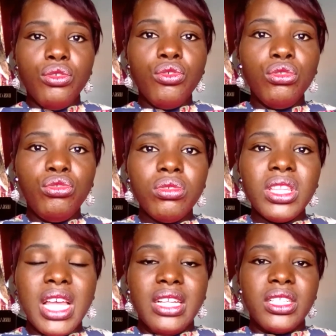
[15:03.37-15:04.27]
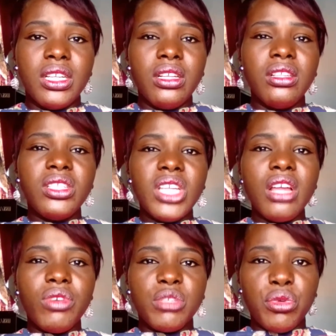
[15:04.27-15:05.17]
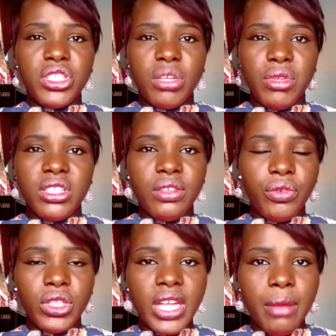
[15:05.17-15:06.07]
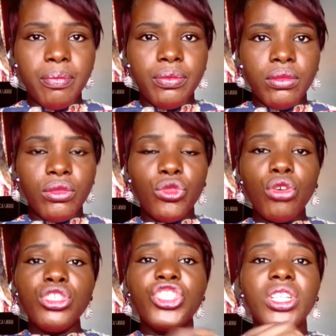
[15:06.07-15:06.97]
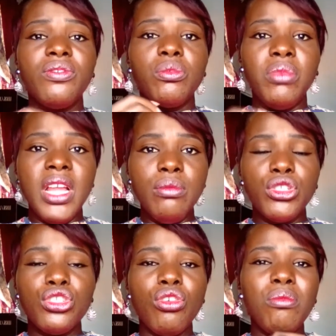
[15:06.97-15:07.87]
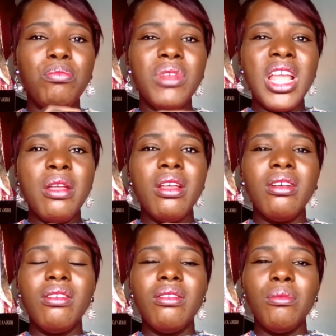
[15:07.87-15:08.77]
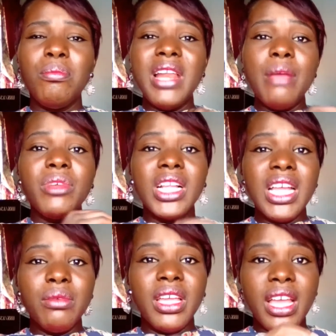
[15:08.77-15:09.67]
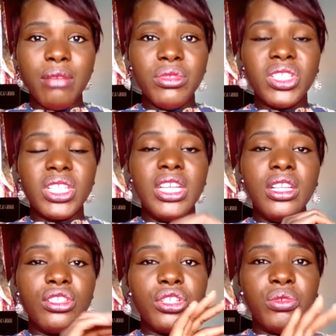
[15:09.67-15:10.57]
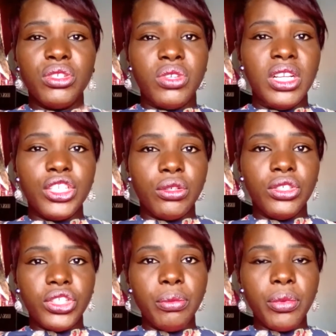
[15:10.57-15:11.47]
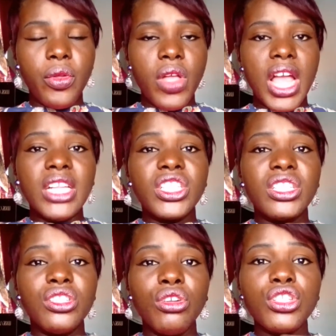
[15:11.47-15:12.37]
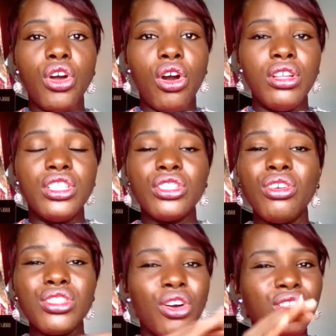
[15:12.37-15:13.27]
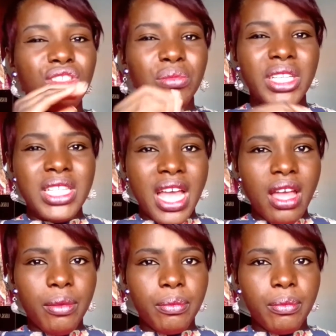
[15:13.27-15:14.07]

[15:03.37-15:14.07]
You do things, take responsibility for them. Don't shift blames. Don't play games in a serious relationship. It's not ought to be there.